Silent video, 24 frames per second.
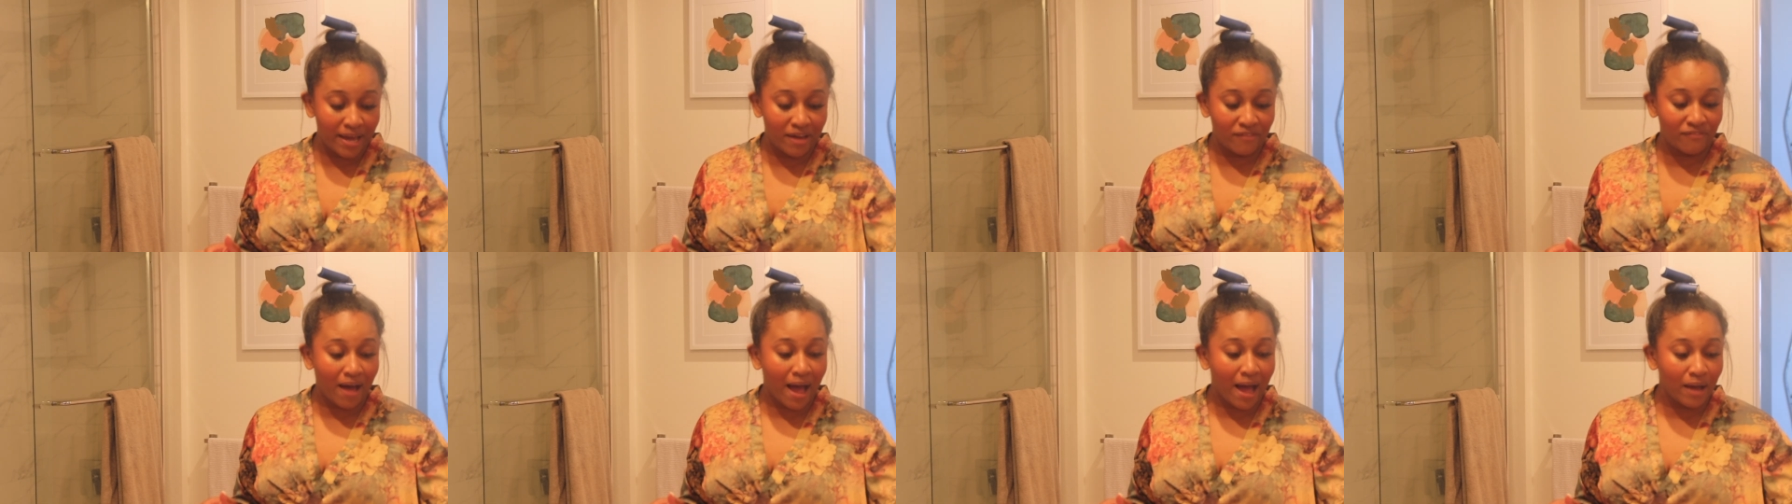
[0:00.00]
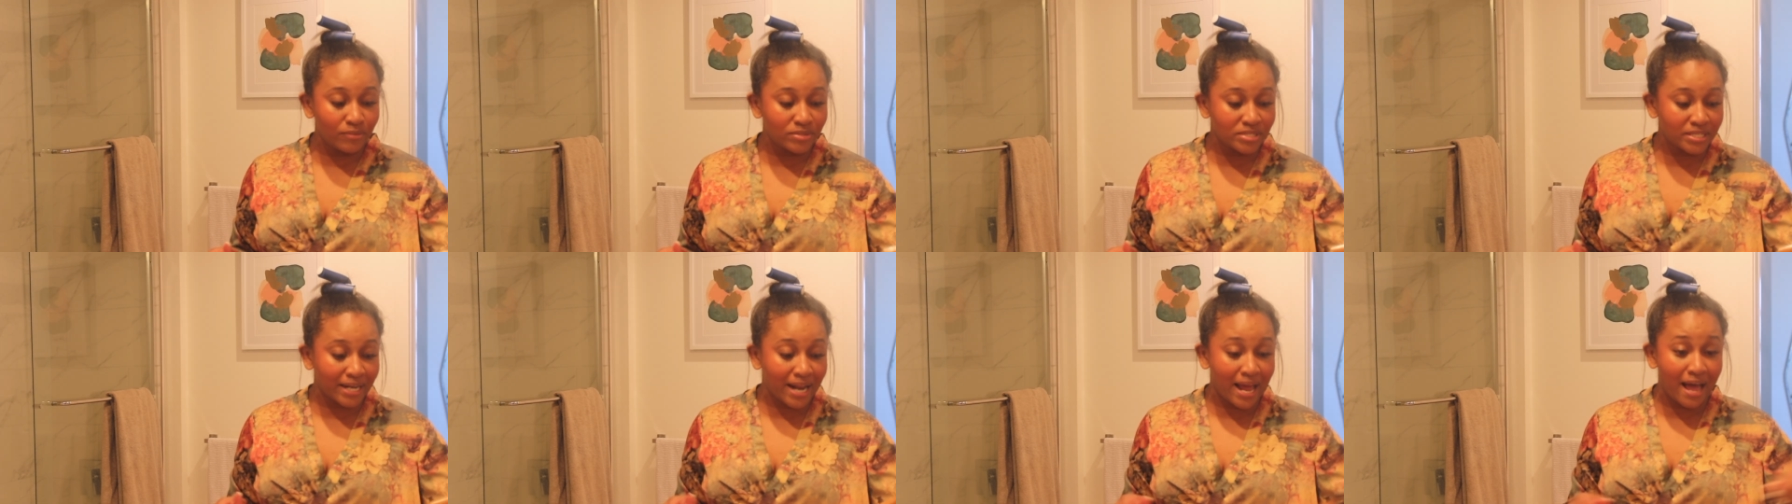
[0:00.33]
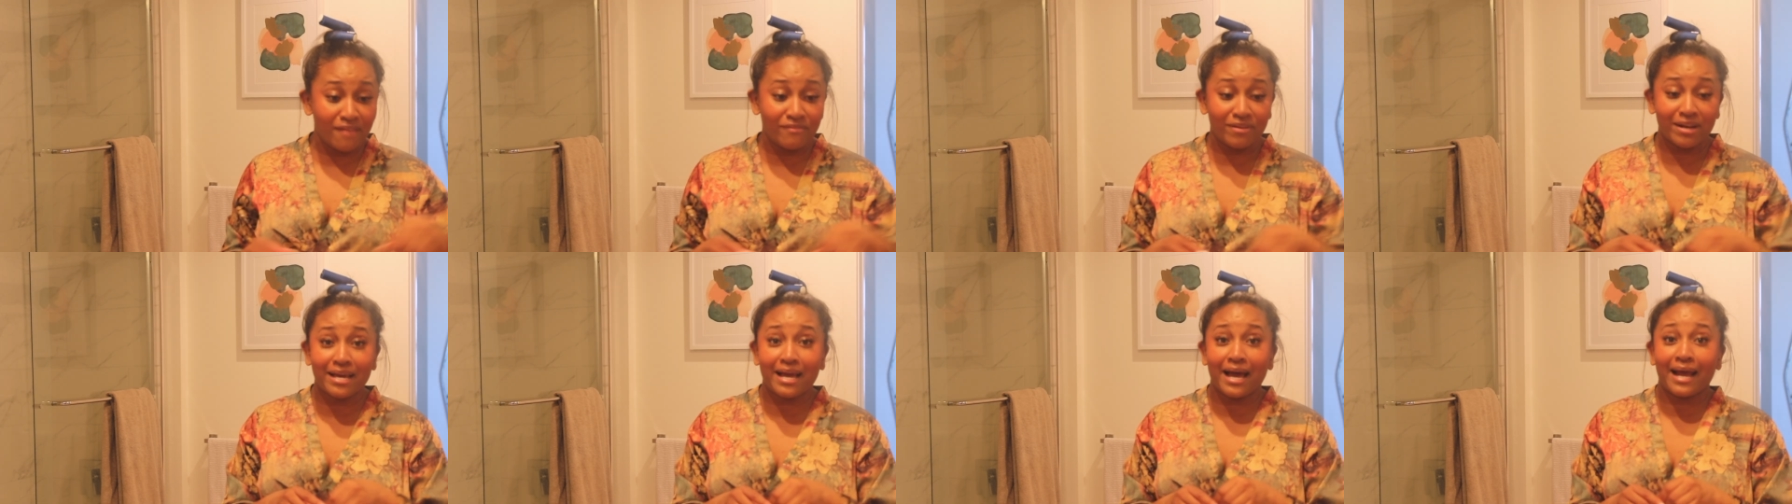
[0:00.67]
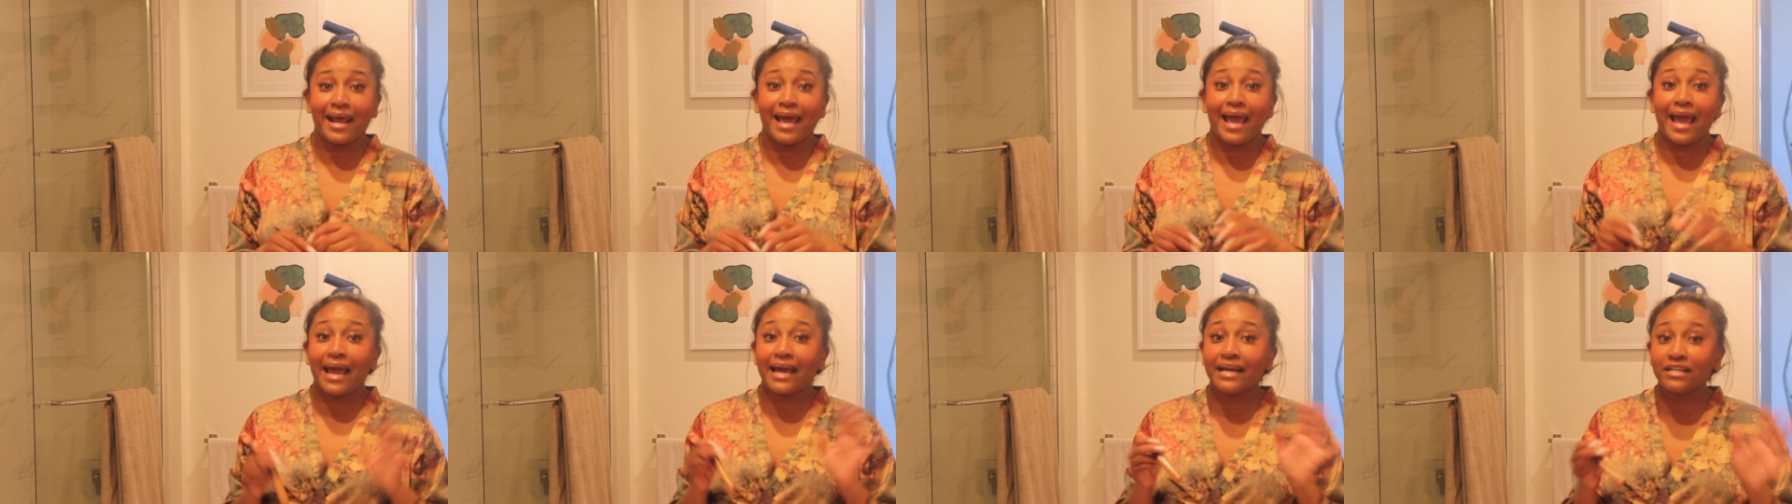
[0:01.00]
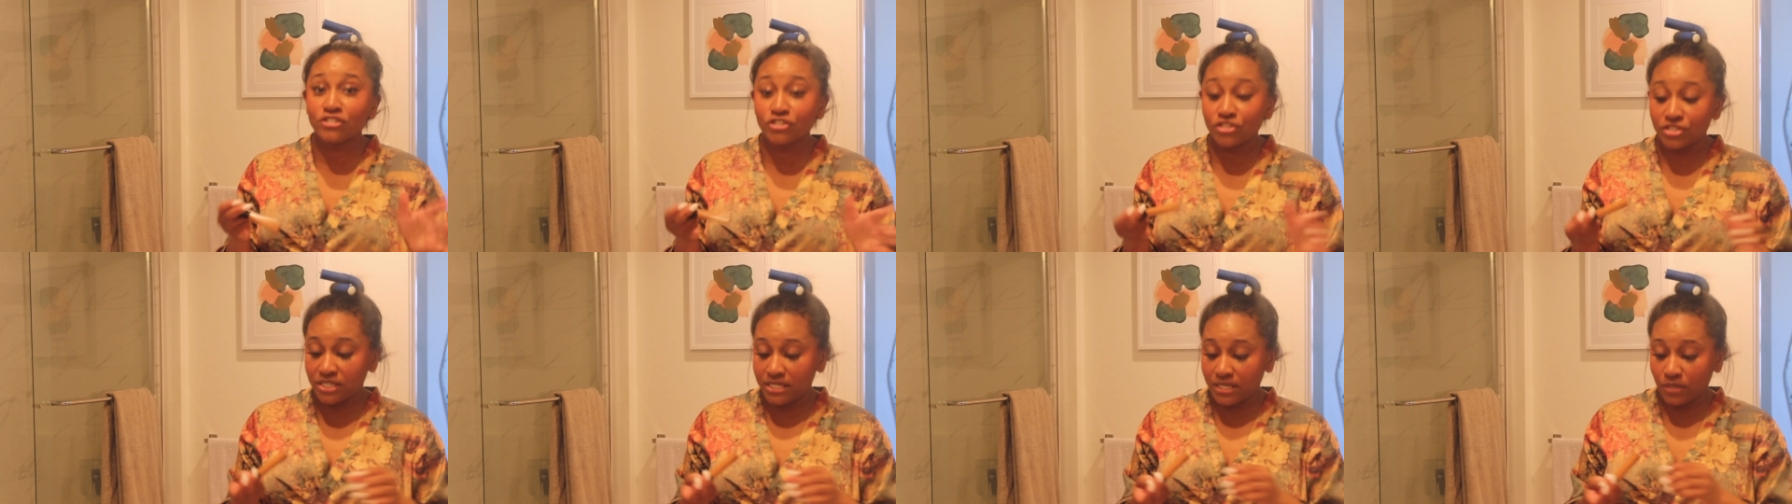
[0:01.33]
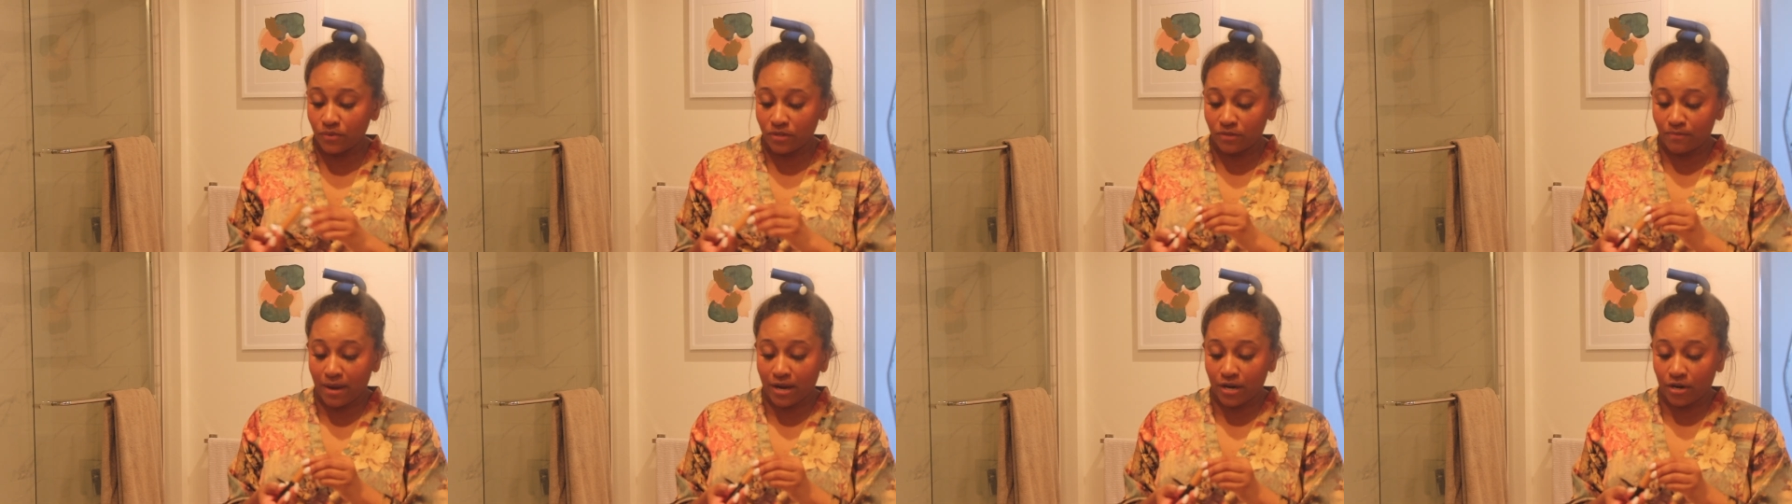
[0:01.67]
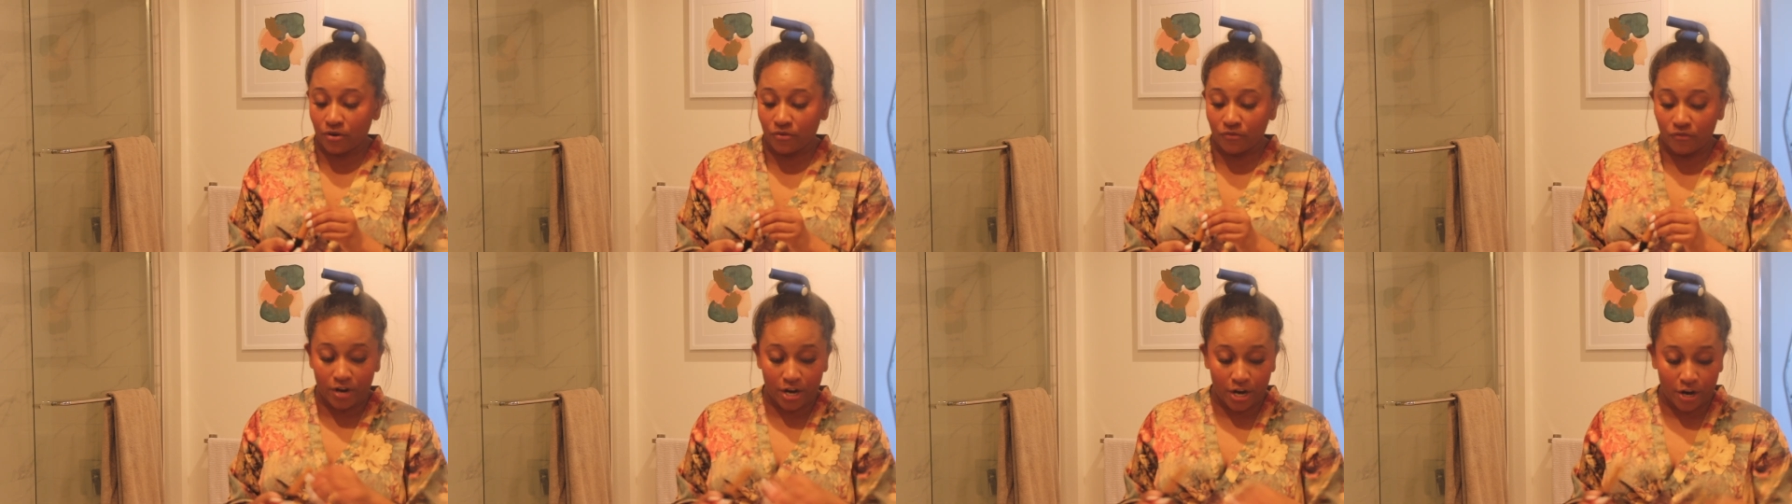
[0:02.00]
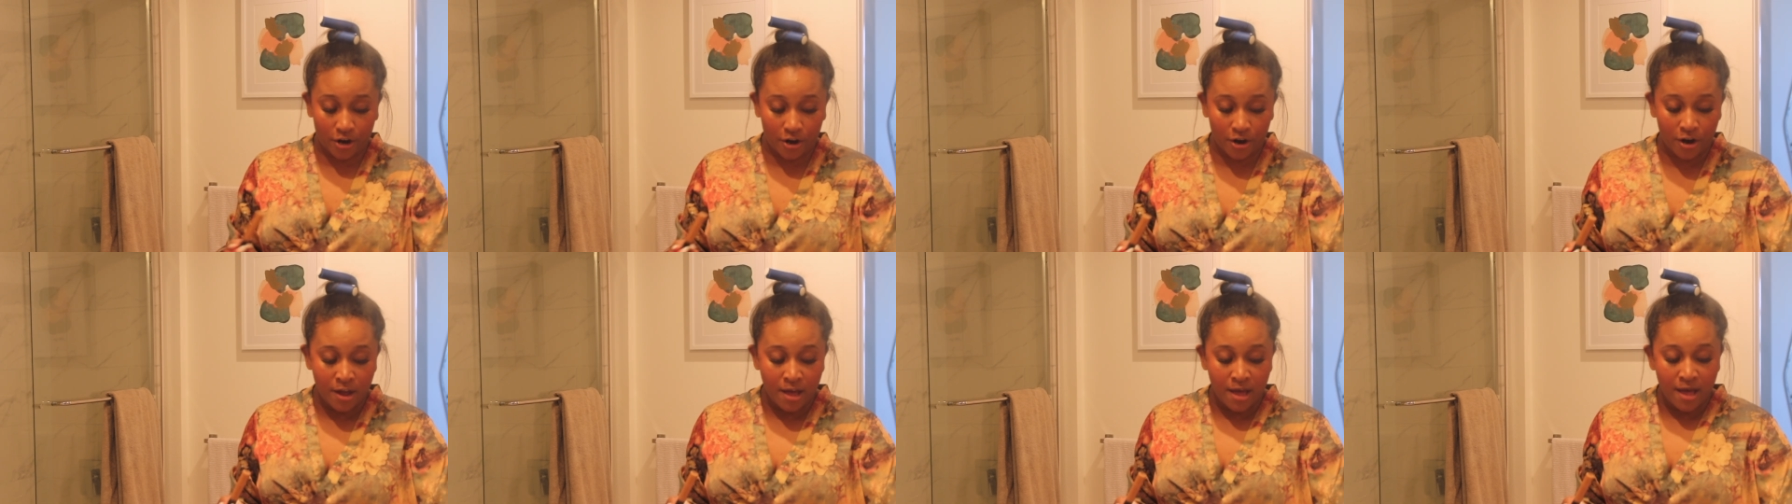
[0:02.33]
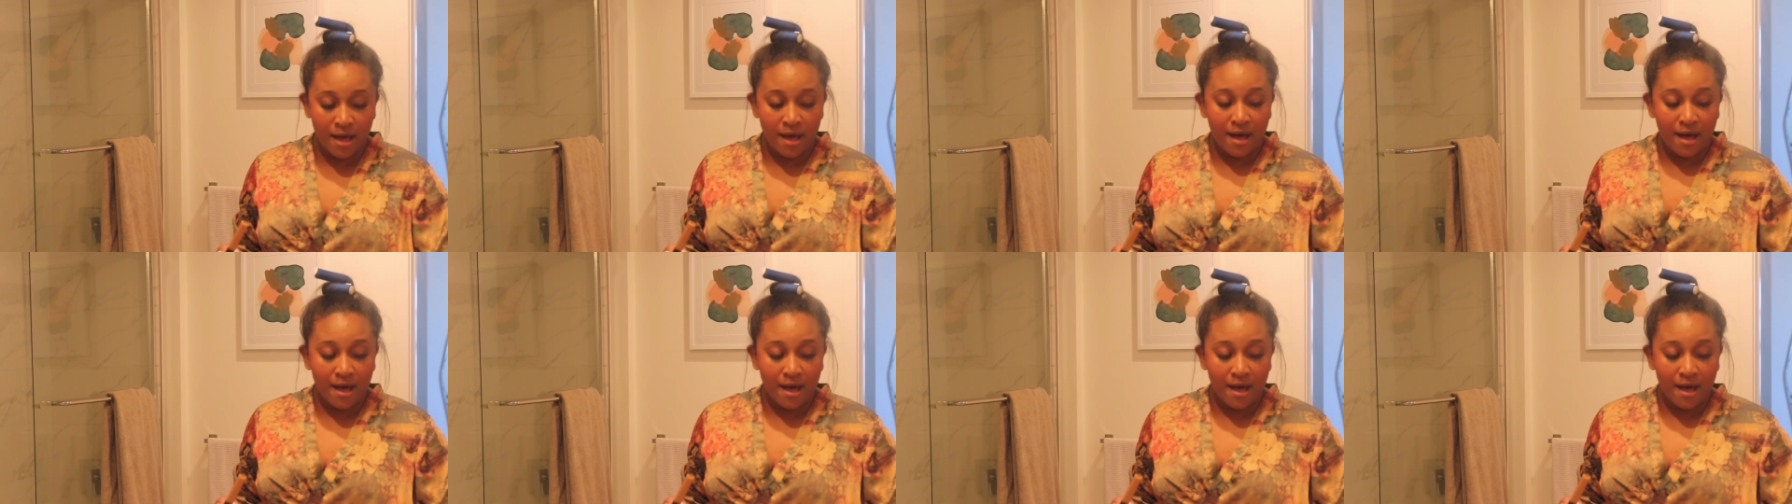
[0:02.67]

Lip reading: if I was gonna have any kind of agency with my career,